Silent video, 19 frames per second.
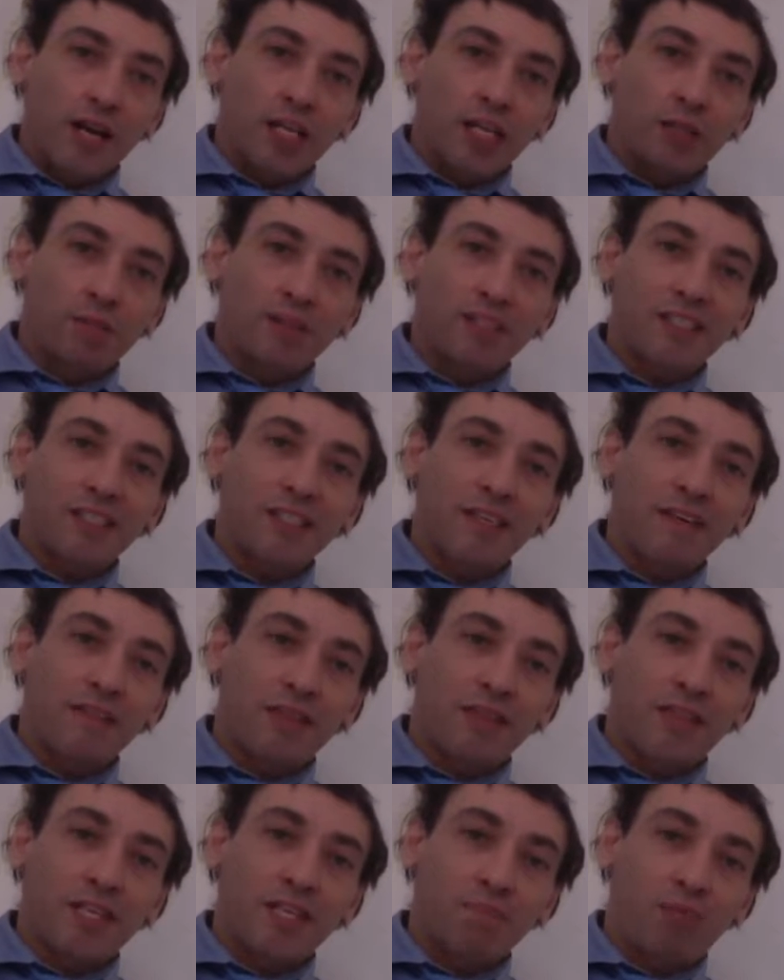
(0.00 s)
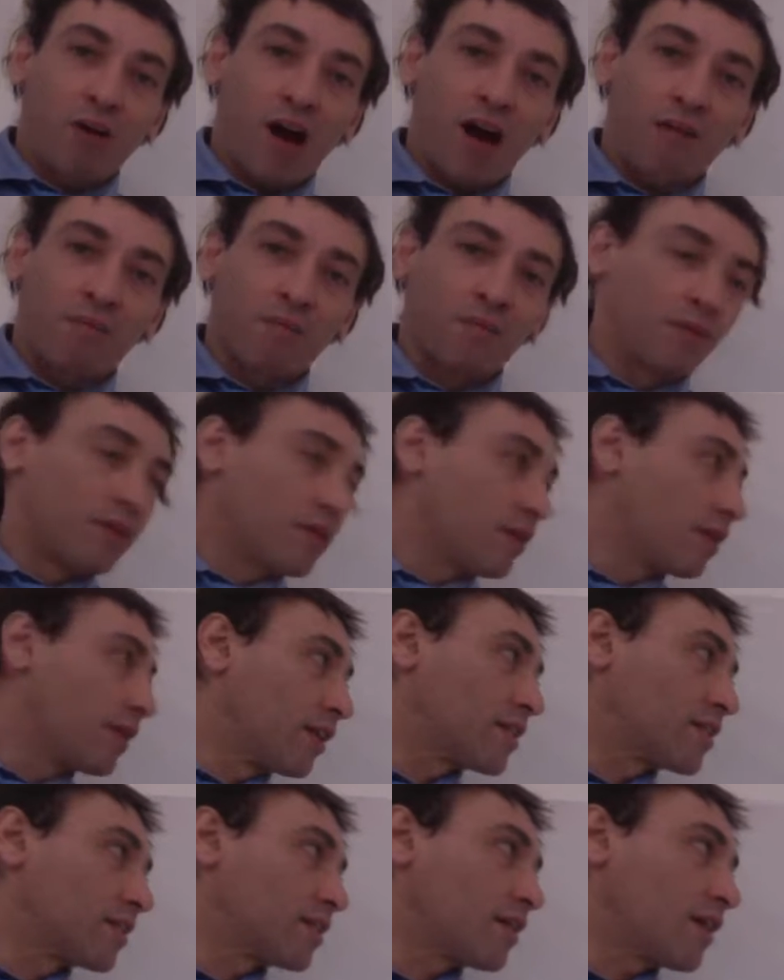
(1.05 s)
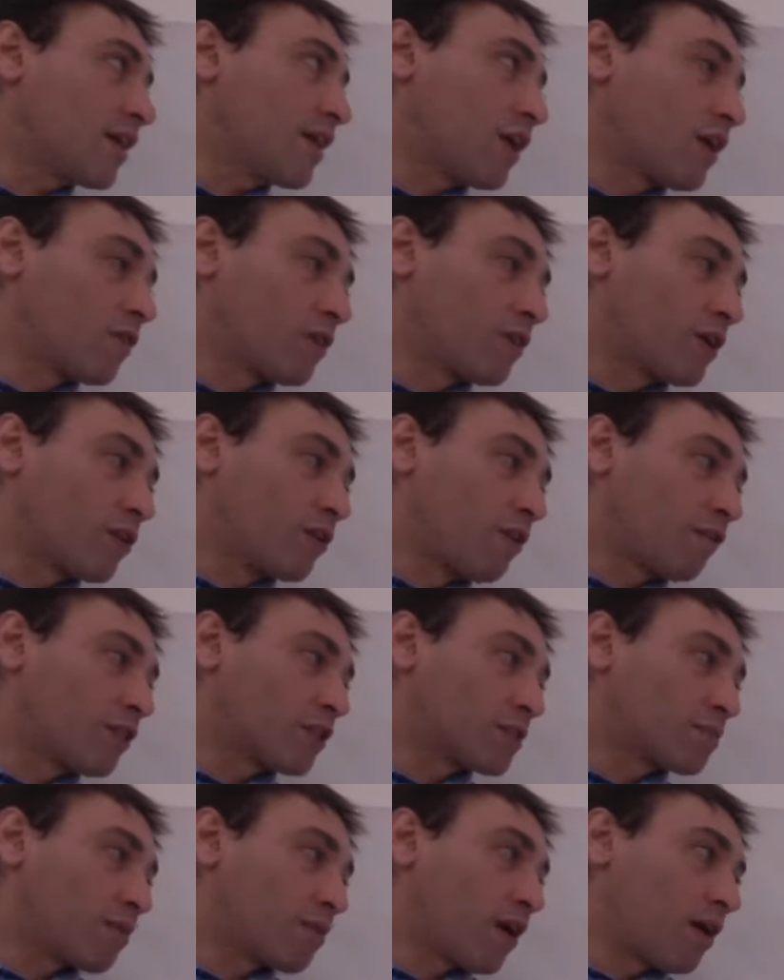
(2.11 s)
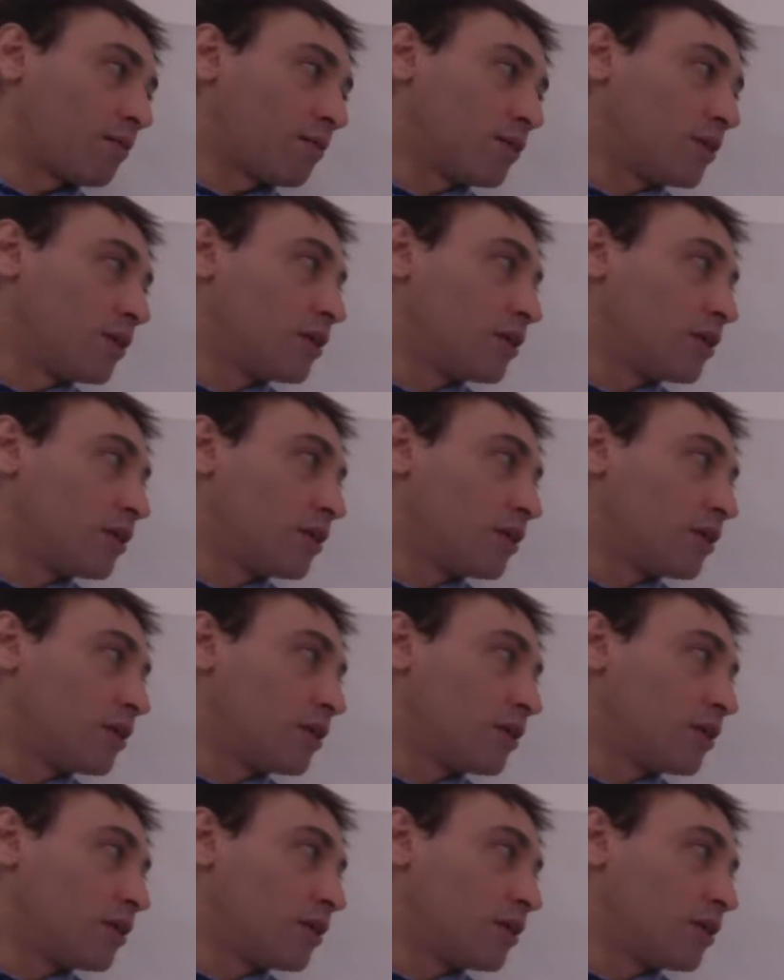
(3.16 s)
Especially this problem. Let's see here if we can go over this problem.